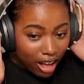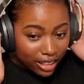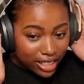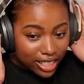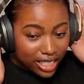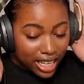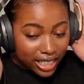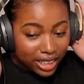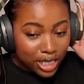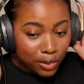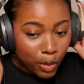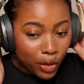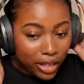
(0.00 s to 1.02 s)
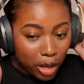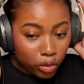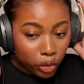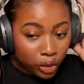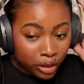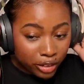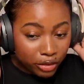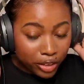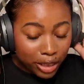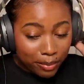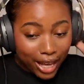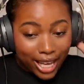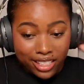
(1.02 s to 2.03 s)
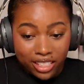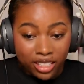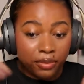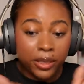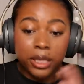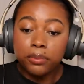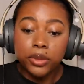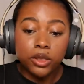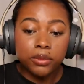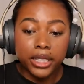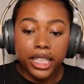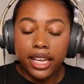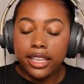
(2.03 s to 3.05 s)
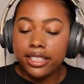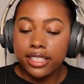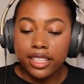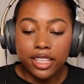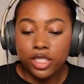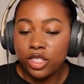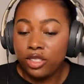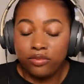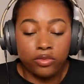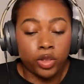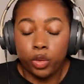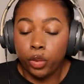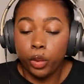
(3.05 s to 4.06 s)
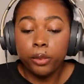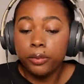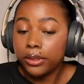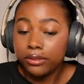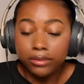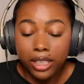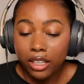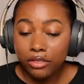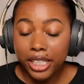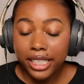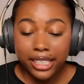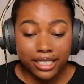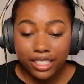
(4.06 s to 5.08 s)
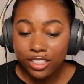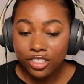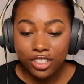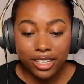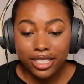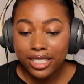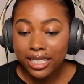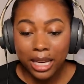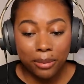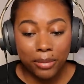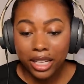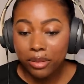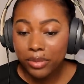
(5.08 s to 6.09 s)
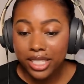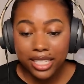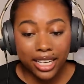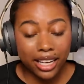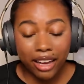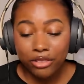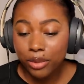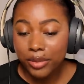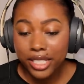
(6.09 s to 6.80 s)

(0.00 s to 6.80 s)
Honestly, at this point, I'm rooting for the masked people because this group of idiots just keep making mistake after